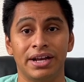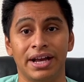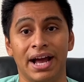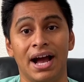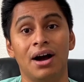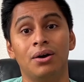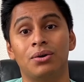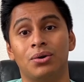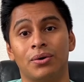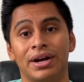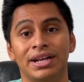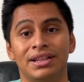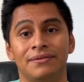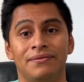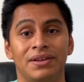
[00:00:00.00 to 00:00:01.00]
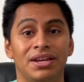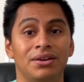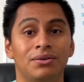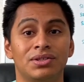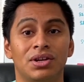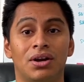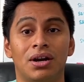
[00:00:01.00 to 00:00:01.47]
how great the
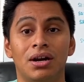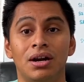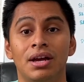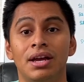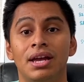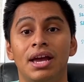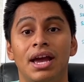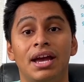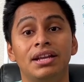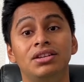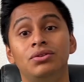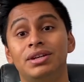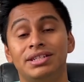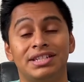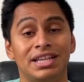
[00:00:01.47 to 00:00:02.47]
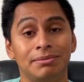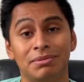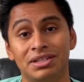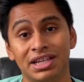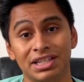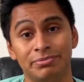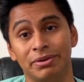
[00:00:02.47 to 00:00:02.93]
videos are and you get to keep the
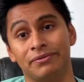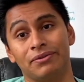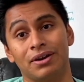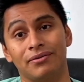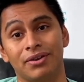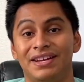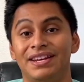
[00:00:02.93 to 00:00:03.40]
textbook forever.